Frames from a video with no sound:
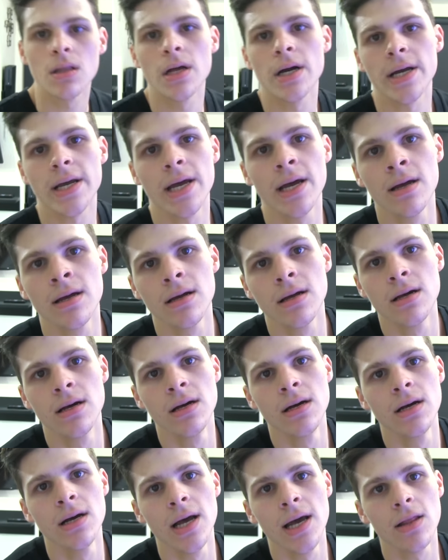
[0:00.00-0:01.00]
Like,
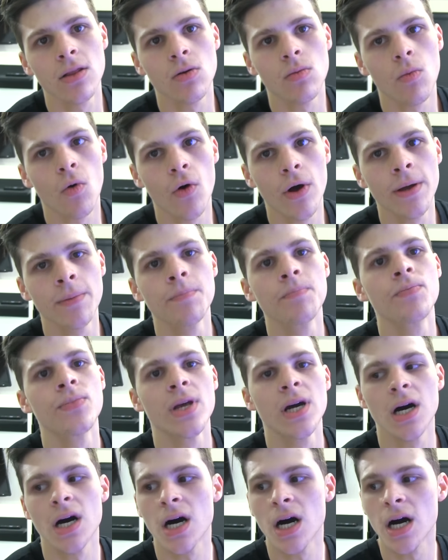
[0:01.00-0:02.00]
hey little boy,
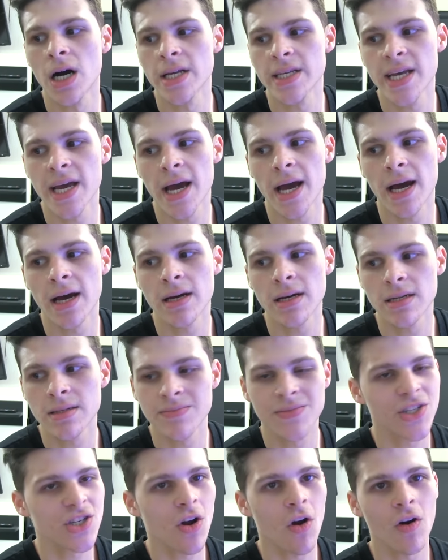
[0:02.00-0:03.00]
yeah,
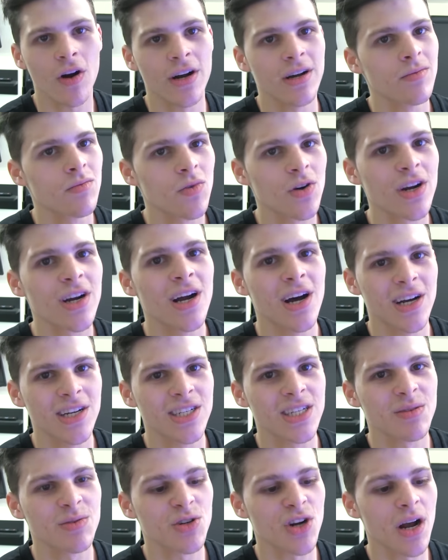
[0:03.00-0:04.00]
sorry, we're gonna
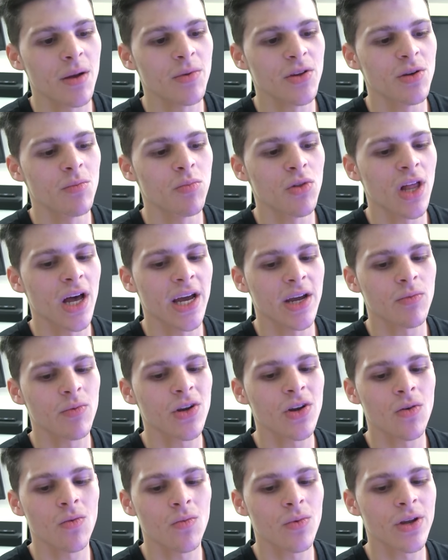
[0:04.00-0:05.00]
unsubscribe you to blank.
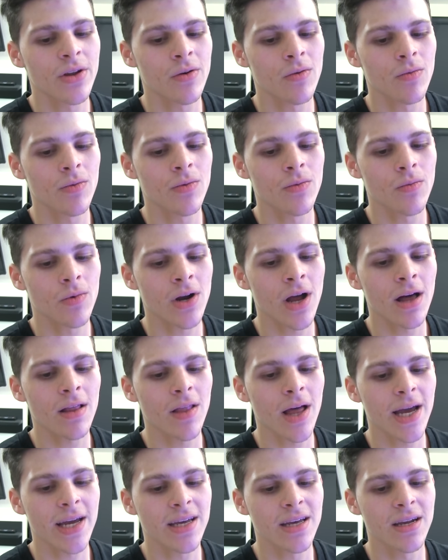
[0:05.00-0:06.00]
We're
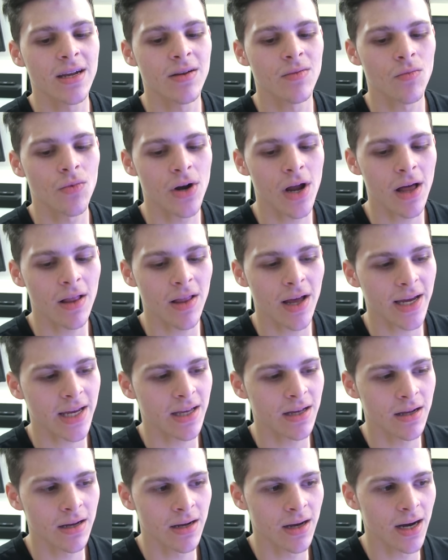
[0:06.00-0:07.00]
not
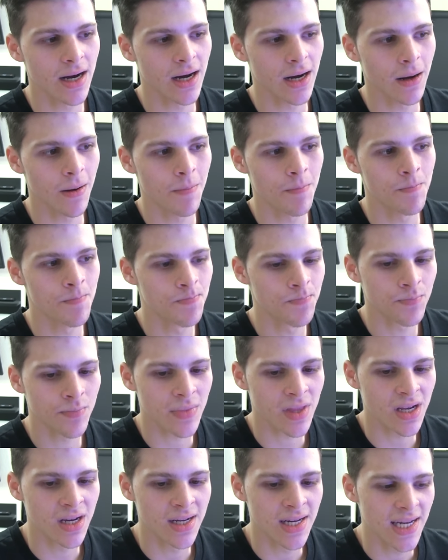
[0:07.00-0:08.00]
liking
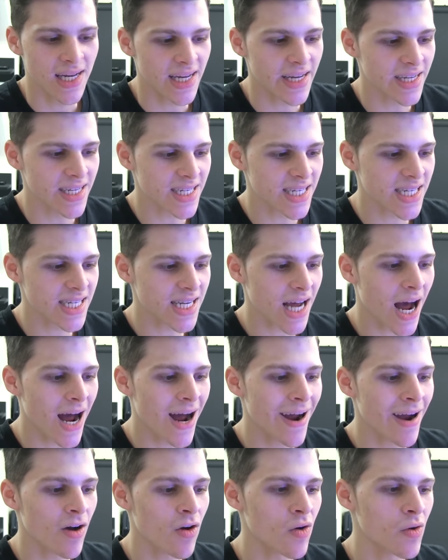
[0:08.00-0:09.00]
his
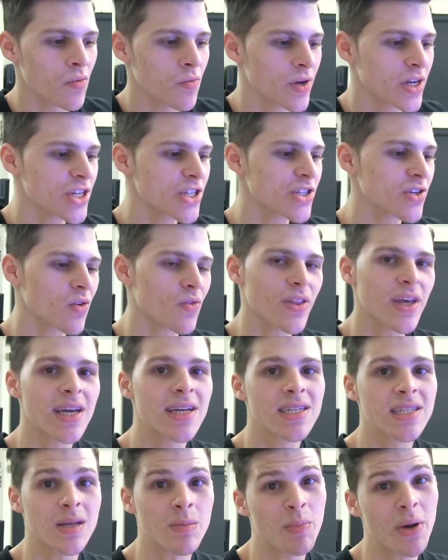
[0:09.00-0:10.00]
style, and we just don't think
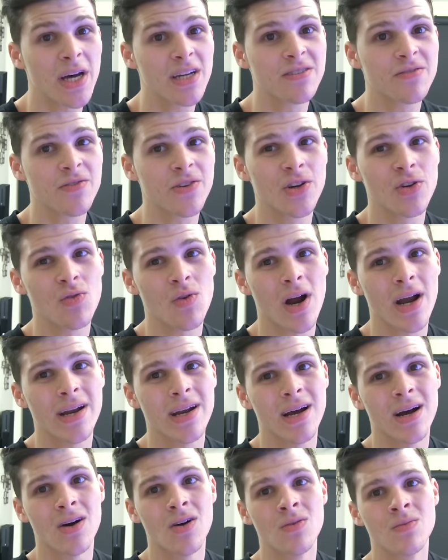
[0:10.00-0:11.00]
it's the best for you right
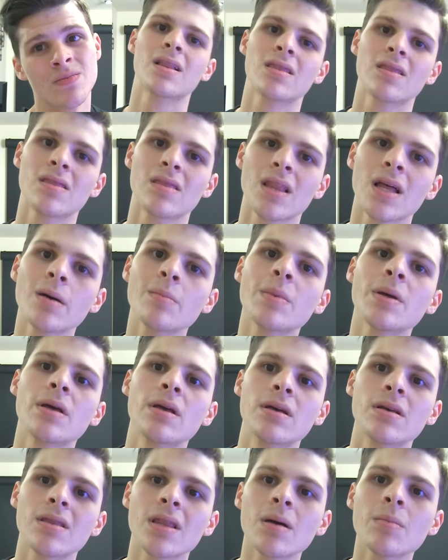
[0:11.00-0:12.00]
now. Let
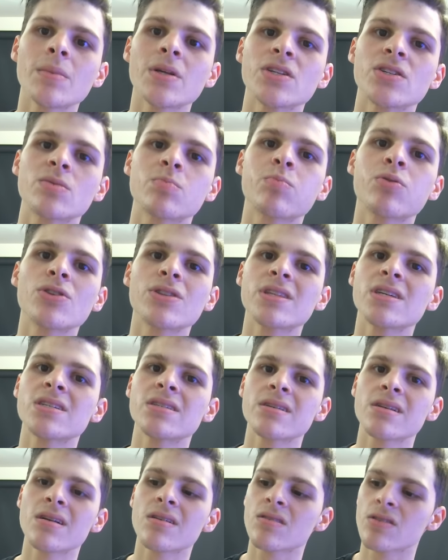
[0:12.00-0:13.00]
me just put
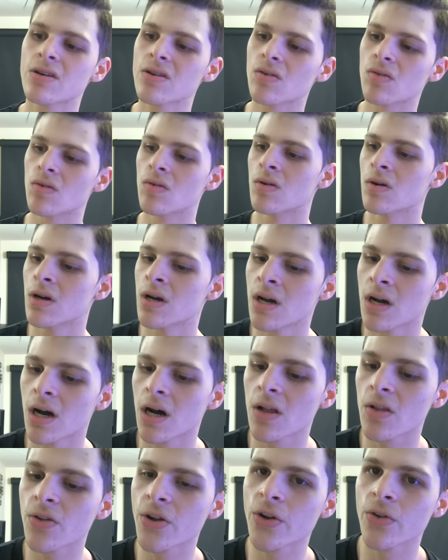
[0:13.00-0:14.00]
this in a
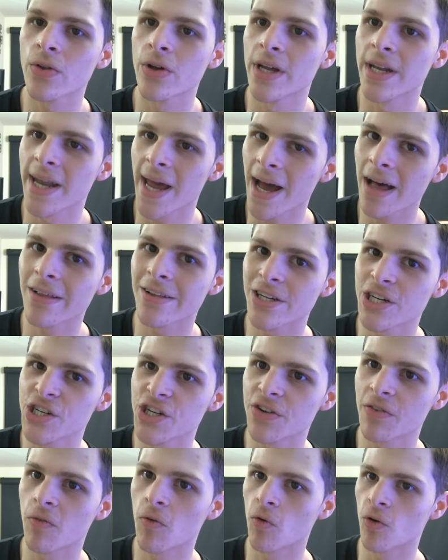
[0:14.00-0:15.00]
little
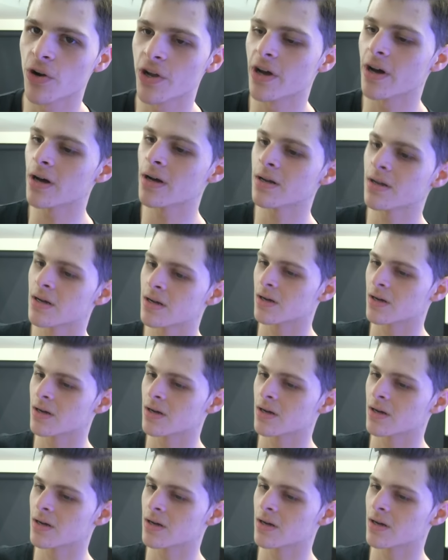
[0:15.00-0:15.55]
analogy for you.